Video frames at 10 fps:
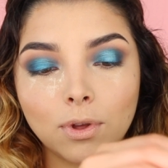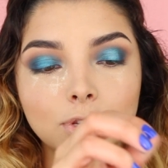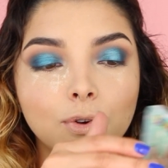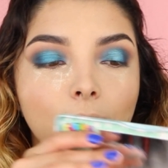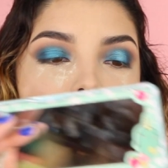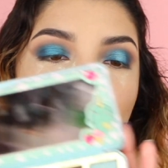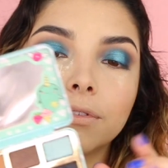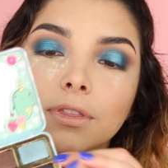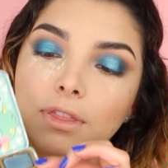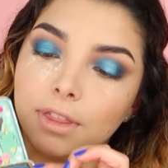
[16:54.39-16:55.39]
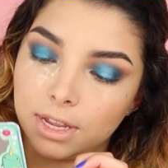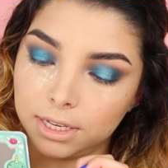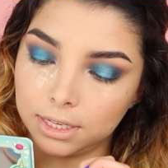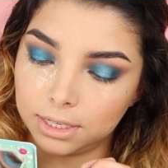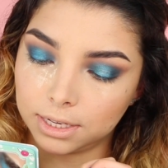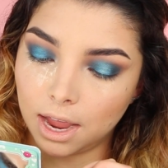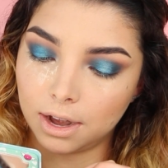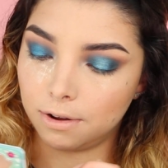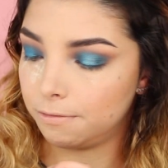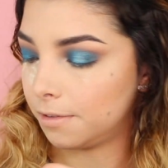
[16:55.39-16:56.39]
going to grab this
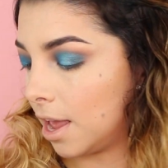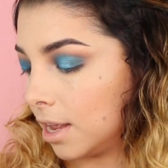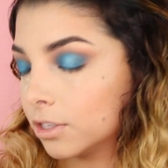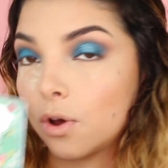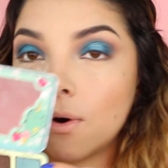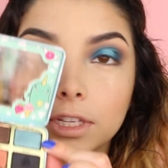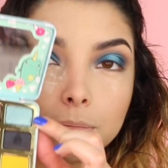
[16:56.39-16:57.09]
kind of like, it's called